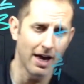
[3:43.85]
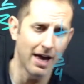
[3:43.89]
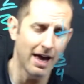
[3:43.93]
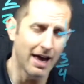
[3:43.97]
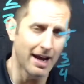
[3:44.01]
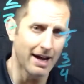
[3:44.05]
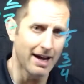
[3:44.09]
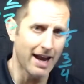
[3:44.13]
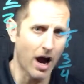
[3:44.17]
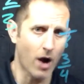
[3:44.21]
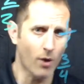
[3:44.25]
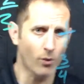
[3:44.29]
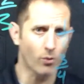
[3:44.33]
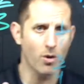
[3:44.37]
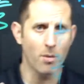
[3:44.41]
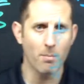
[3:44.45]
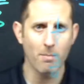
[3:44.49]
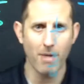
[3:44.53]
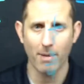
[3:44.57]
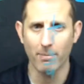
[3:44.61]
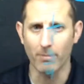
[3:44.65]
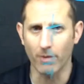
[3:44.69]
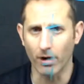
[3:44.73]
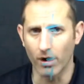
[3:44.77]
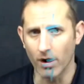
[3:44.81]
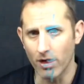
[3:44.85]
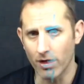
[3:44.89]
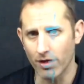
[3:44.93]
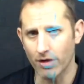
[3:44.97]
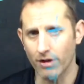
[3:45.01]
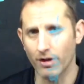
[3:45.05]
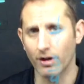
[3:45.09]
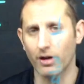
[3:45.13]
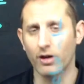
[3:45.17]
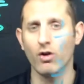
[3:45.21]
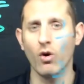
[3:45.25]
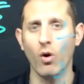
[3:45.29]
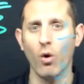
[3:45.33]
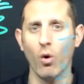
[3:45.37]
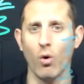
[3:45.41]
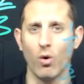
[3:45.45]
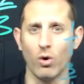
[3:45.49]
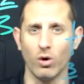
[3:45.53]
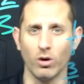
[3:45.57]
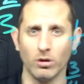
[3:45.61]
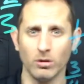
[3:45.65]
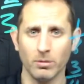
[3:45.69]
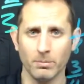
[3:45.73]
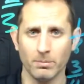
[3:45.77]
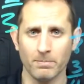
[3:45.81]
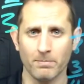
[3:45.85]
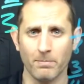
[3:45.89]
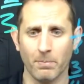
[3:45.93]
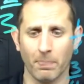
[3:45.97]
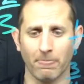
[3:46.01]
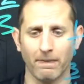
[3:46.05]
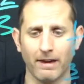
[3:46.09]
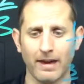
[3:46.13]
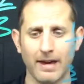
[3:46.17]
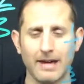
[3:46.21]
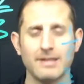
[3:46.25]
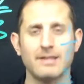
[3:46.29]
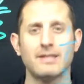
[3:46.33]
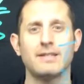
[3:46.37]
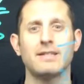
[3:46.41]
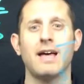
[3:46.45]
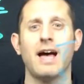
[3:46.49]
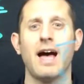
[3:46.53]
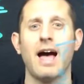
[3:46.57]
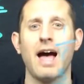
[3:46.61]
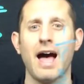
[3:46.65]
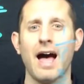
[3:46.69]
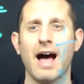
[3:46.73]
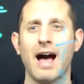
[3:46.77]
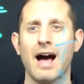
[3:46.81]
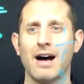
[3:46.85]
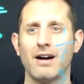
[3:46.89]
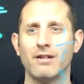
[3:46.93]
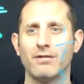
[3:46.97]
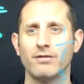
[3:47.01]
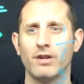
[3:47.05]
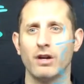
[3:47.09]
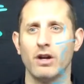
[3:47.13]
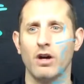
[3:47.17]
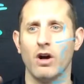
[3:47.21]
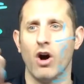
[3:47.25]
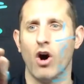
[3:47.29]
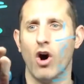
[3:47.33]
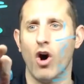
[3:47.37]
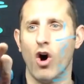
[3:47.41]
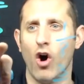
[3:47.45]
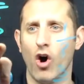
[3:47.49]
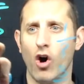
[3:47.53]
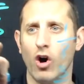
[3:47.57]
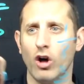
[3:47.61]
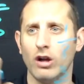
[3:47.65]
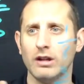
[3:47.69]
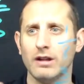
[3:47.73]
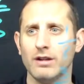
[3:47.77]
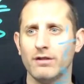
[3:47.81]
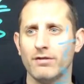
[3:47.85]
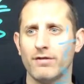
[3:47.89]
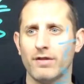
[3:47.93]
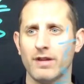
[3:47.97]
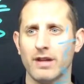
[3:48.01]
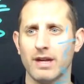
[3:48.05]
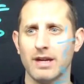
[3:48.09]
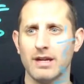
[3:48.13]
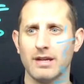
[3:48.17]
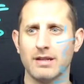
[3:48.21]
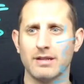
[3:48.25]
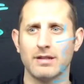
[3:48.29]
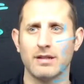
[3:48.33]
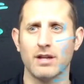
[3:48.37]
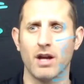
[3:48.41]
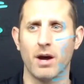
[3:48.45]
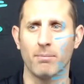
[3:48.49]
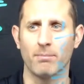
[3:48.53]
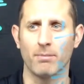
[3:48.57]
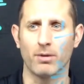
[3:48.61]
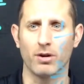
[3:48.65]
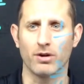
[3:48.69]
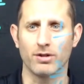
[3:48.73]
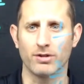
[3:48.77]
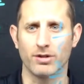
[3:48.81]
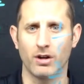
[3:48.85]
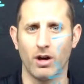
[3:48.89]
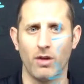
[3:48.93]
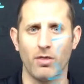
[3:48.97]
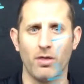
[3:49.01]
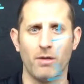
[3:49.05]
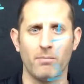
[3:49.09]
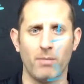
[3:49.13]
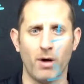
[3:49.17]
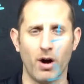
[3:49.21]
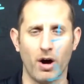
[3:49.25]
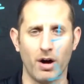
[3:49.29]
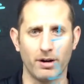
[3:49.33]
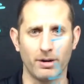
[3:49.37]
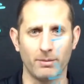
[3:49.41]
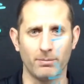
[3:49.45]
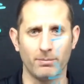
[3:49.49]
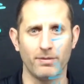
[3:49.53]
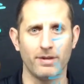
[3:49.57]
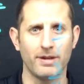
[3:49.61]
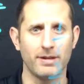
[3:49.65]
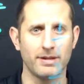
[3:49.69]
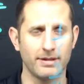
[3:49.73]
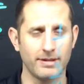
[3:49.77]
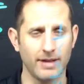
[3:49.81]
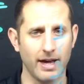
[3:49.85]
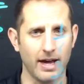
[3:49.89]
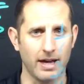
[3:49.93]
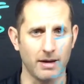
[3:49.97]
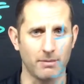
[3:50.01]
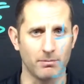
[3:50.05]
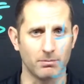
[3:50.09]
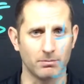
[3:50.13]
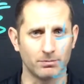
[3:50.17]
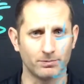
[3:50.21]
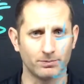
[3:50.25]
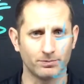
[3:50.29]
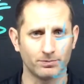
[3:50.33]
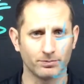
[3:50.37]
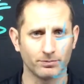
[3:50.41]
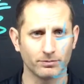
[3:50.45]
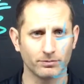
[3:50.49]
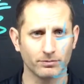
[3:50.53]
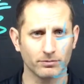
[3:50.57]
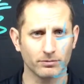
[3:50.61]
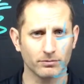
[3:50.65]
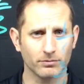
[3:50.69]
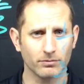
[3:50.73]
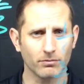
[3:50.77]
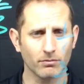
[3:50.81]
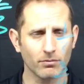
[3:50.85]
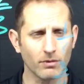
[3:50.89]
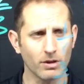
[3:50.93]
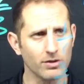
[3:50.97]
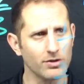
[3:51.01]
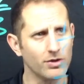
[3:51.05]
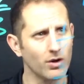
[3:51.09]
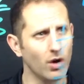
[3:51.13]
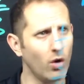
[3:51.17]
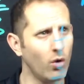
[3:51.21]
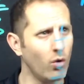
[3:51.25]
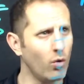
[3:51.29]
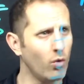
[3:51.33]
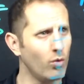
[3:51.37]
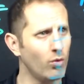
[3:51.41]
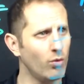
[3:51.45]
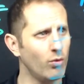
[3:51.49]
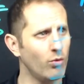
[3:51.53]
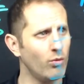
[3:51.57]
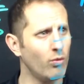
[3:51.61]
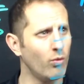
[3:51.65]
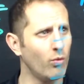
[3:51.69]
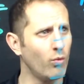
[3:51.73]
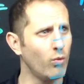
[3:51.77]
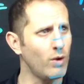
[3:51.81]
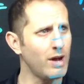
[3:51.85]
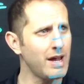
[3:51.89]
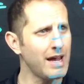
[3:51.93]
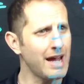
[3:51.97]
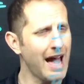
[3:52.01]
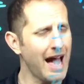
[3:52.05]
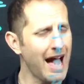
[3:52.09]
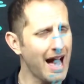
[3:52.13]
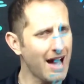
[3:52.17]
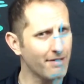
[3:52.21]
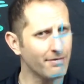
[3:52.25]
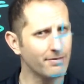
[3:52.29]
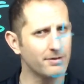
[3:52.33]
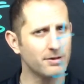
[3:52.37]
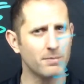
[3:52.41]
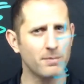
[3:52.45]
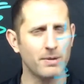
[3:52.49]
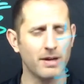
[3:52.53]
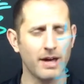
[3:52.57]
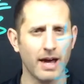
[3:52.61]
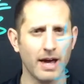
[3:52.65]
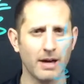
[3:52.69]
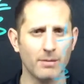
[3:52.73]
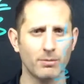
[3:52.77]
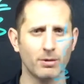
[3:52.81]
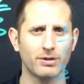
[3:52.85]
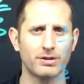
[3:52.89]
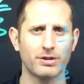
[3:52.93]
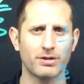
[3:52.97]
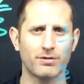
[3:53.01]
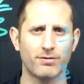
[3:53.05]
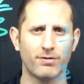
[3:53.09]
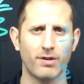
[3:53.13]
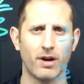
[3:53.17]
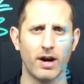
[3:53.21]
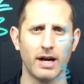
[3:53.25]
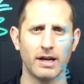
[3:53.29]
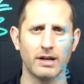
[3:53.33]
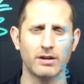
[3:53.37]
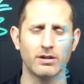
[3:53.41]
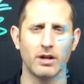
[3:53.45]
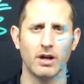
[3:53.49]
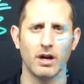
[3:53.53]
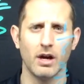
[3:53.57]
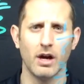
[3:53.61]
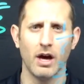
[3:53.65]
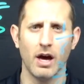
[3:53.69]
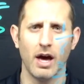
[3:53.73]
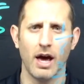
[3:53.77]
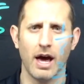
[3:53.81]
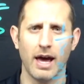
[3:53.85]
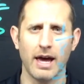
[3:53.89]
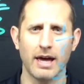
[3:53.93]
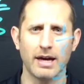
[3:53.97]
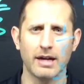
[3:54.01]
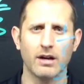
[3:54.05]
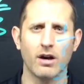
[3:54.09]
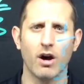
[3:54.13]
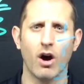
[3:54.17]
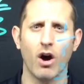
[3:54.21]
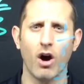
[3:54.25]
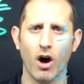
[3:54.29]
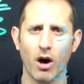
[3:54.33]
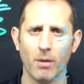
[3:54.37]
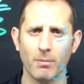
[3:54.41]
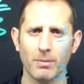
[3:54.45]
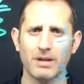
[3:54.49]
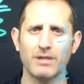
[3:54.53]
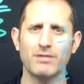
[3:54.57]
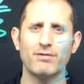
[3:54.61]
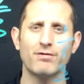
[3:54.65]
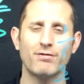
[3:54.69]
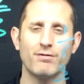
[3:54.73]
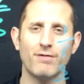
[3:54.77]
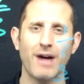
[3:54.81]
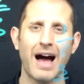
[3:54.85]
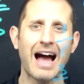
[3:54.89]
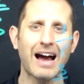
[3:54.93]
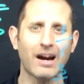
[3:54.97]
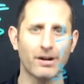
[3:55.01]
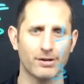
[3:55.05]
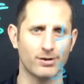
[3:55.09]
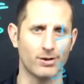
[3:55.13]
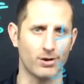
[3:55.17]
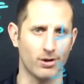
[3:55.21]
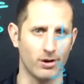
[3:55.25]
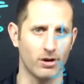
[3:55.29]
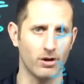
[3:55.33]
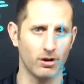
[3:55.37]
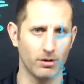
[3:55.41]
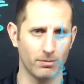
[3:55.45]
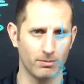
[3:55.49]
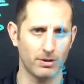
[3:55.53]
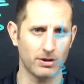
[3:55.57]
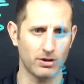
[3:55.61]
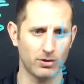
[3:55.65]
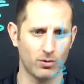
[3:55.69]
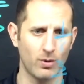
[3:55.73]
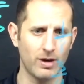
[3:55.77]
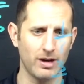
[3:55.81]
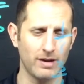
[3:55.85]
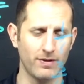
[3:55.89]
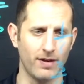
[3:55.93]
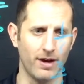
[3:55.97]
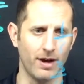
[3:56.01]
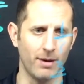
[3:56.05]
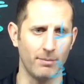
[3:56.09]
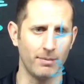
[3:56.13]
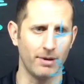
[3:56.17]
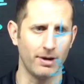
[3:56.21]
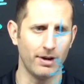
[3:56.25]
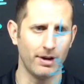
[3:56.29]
Now remember, the goal is to have all of these numbers on the bottom the same. So we have to be able to find a common factor between them.